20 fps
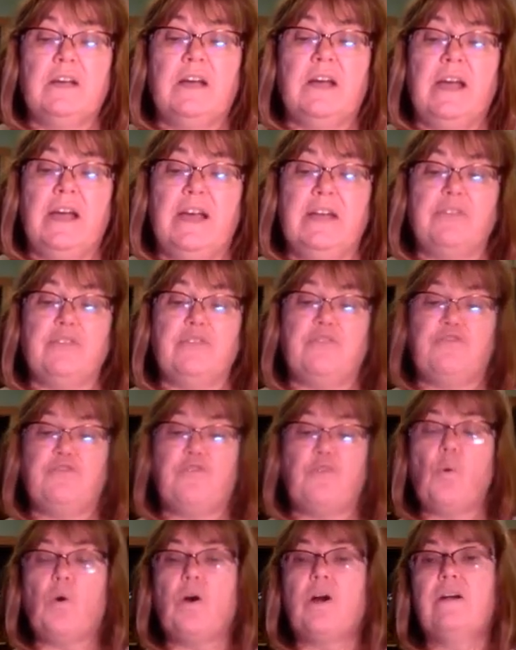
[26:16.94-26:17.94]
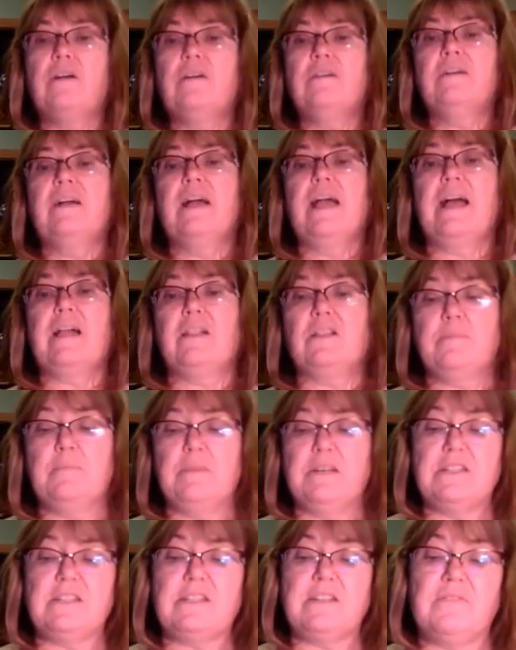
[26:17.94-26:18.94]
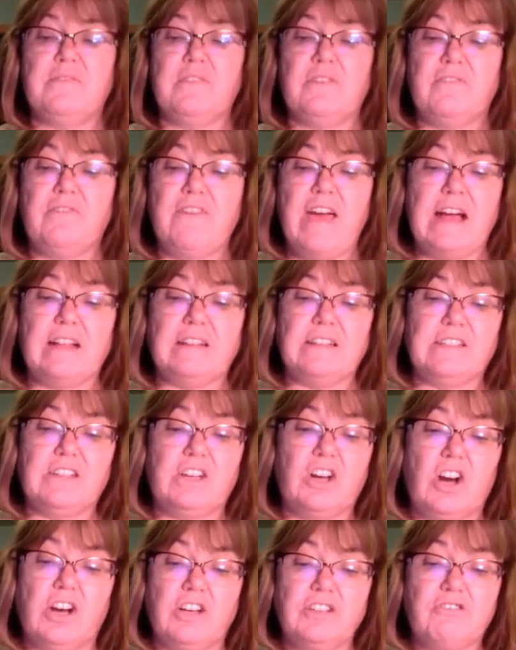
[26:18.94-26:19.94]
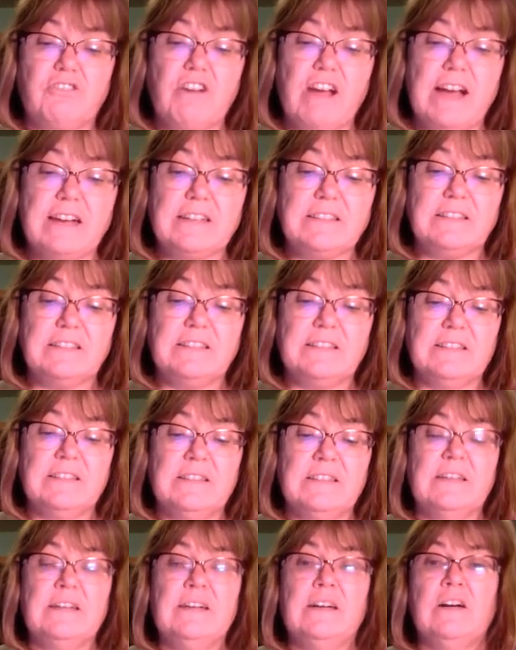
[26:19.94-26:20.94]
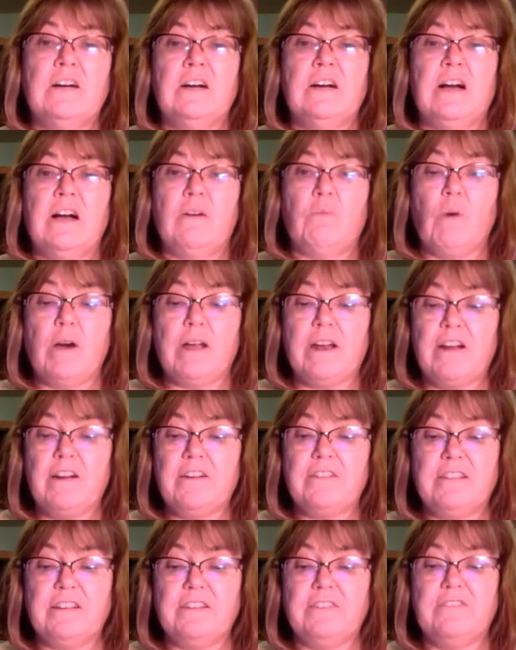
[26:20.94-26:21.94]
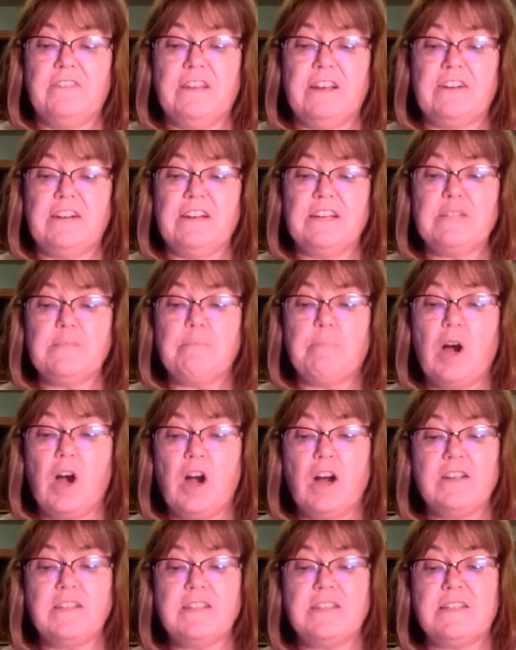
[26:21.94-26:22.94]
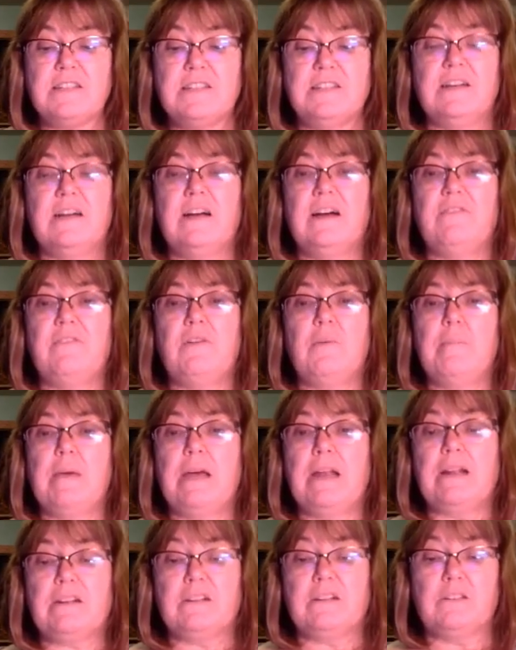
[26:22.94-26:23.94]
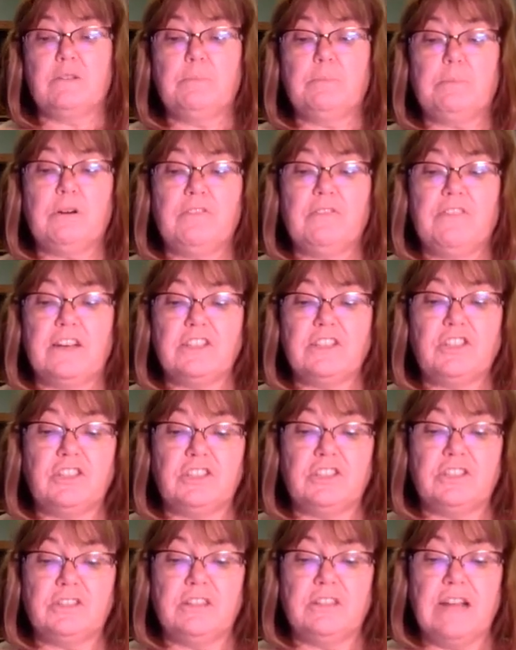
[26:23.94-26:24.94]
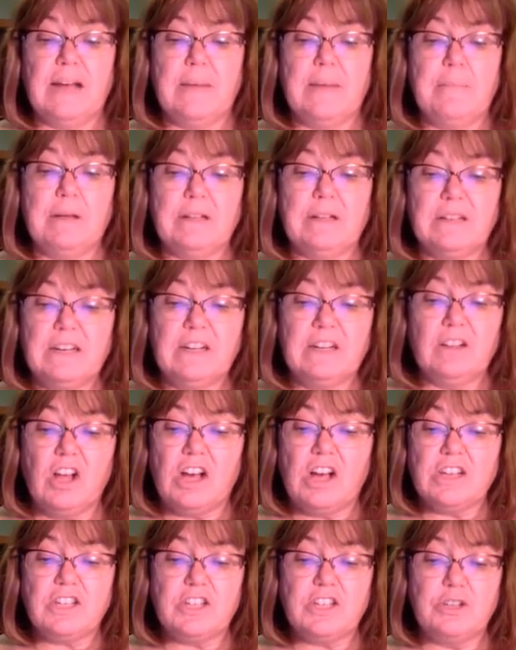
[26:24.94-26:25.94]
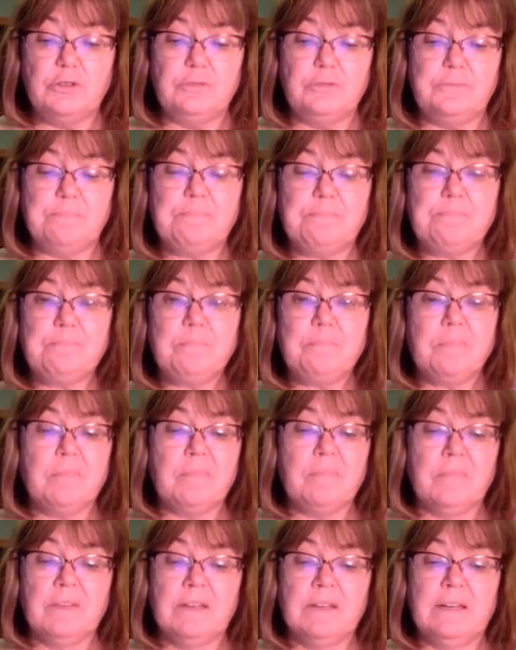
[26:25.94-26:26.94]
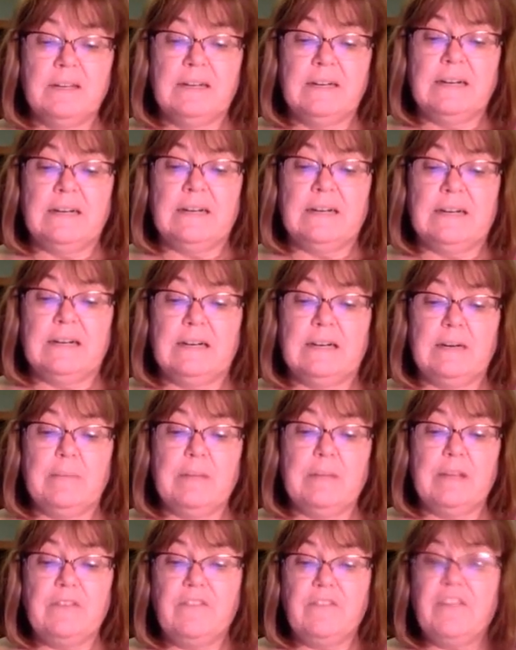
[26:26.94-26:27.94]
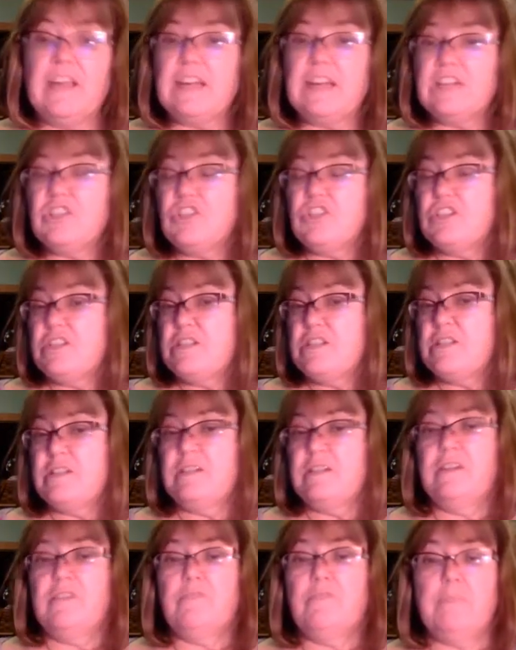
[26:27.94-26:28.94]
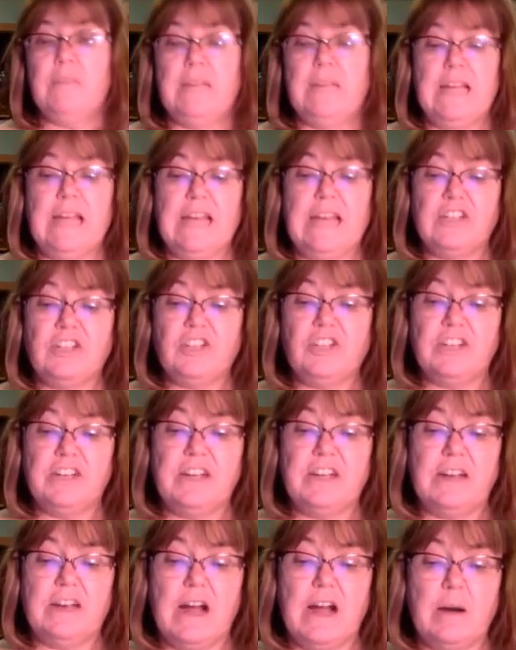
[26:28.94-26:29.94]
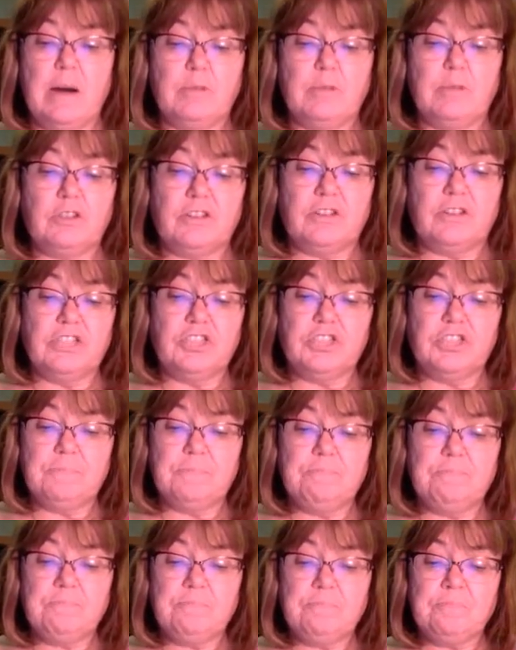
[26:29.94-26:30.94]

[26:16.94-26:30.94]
and the 4 elements of a valid contract. What are the various parts of a medical professional liability lawsuit? Advantages of mediation and arbitration.